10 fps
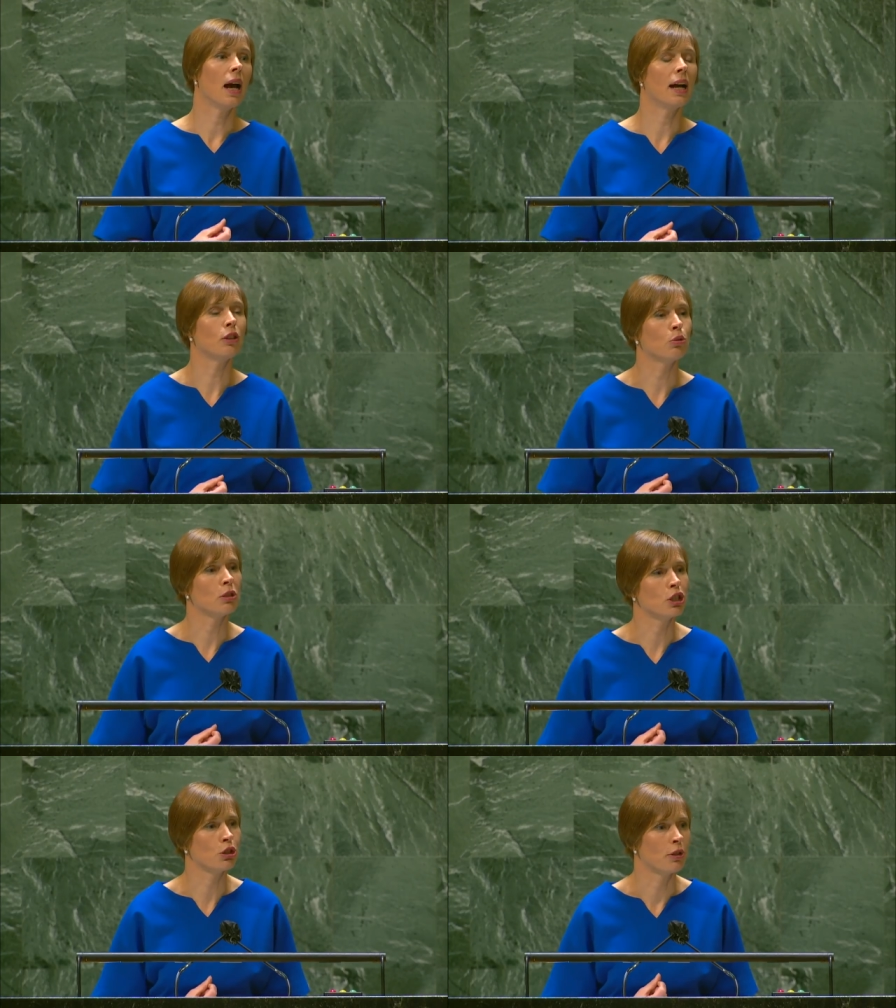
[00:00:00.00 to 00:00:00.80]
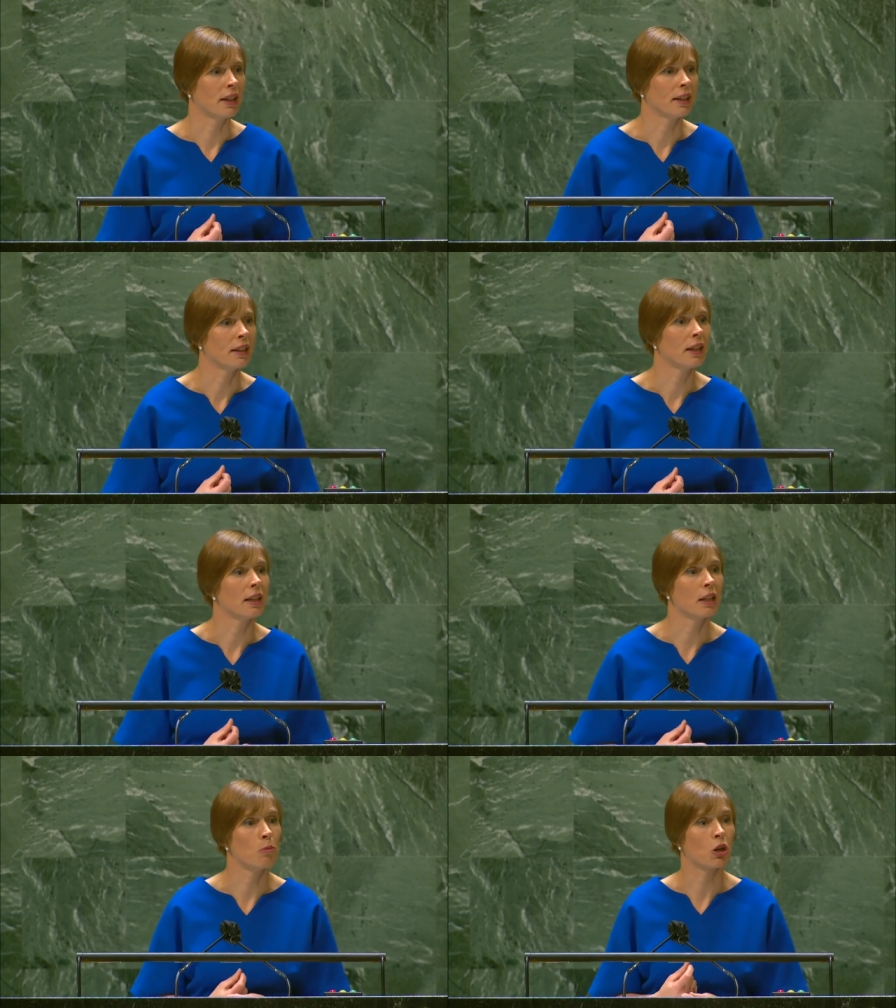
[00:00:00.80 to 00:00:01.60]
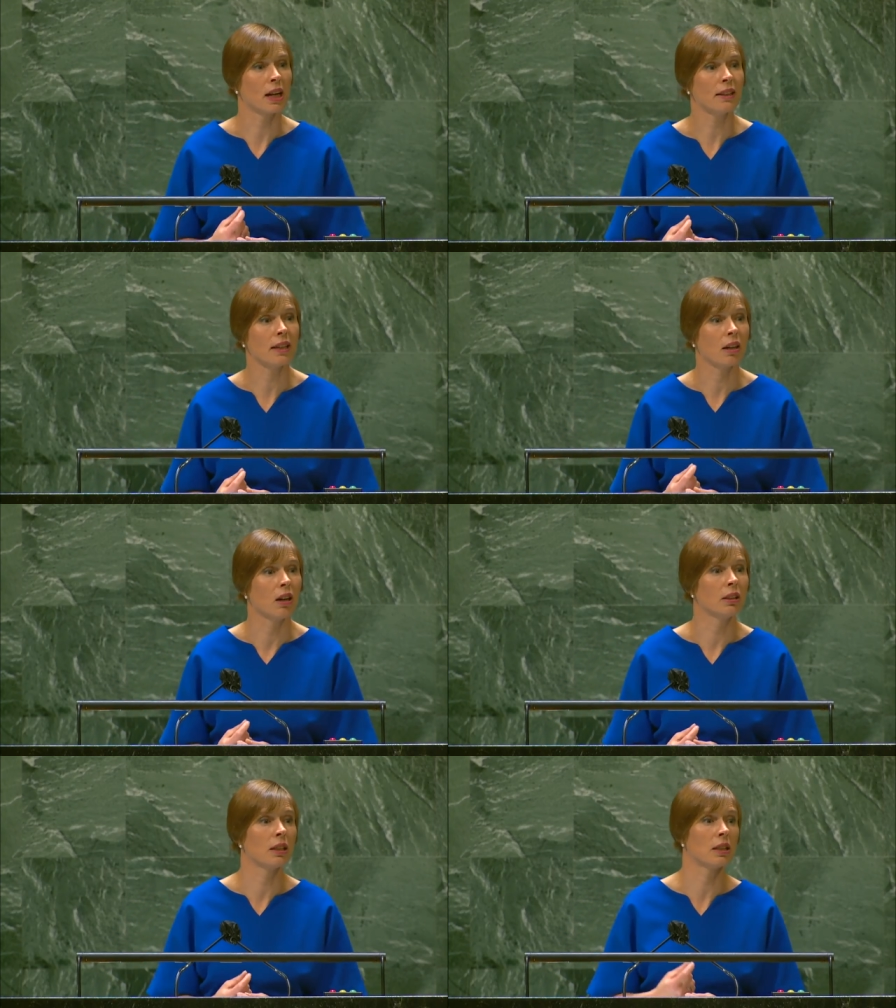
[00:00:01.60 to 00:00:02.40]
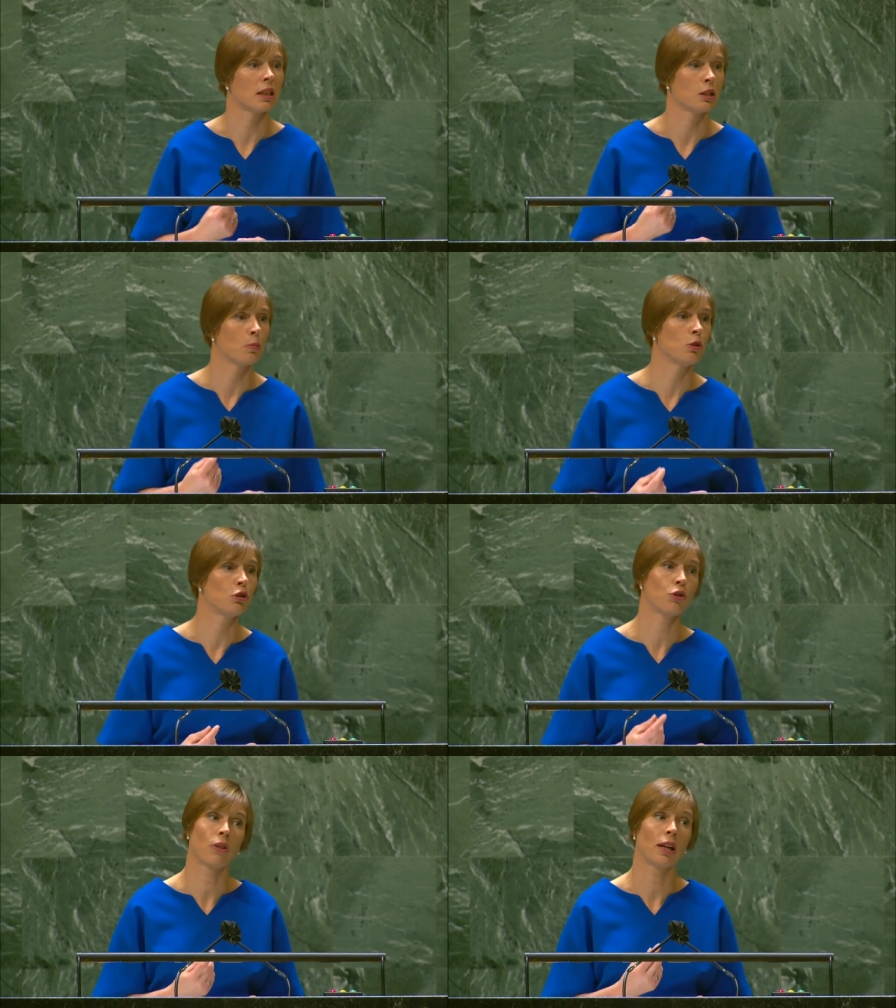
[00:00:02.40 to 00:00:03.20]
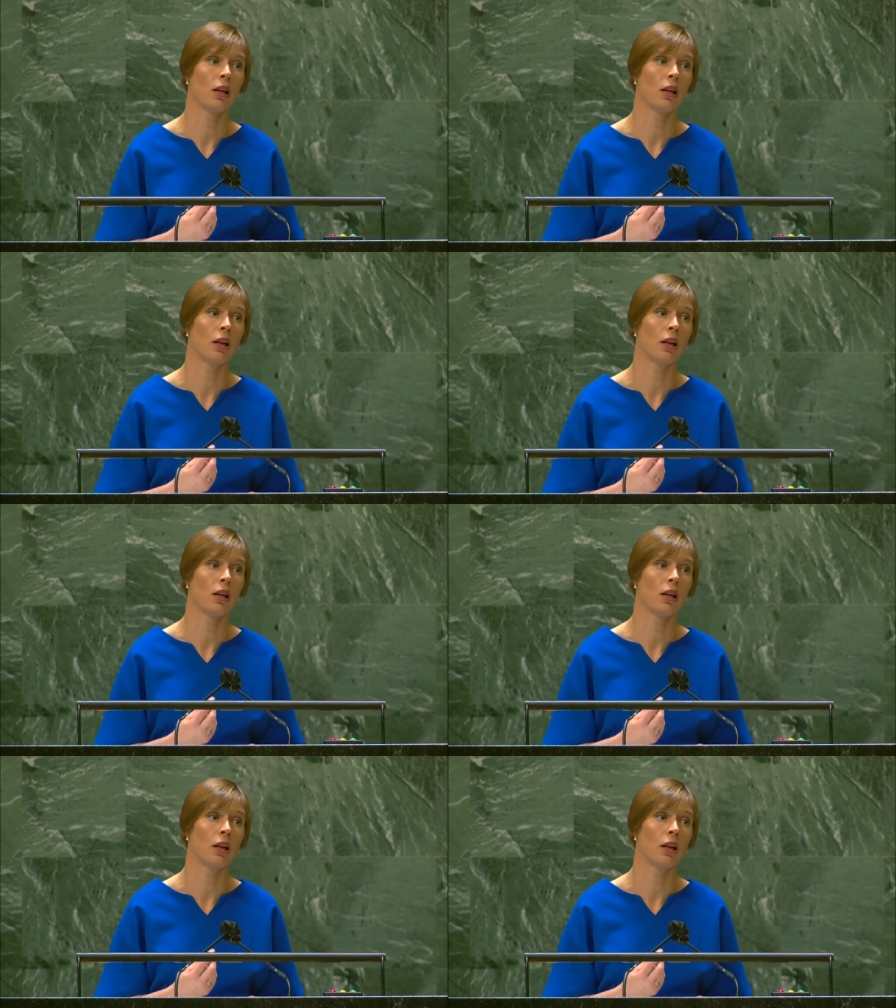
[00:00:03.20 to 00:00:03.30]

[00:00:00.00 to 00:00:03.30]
and to ensure democratic countries respond to the